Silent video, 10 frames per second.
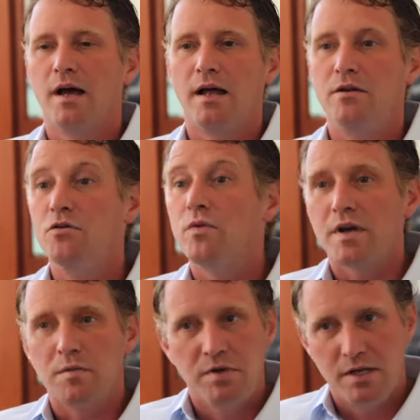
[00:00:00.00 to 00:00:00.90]
uh, new
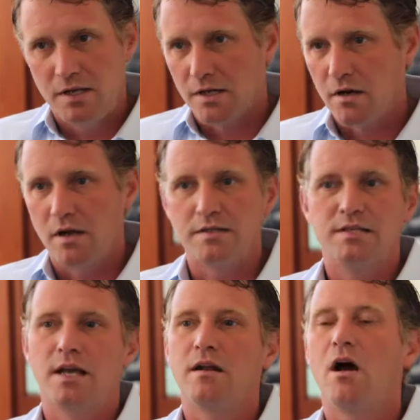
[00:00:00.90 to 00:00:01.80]
Wikipedia
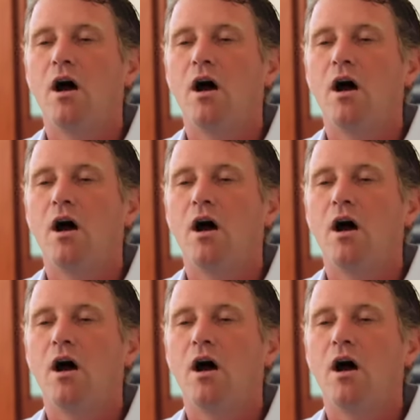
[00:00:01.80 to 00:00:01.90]
content,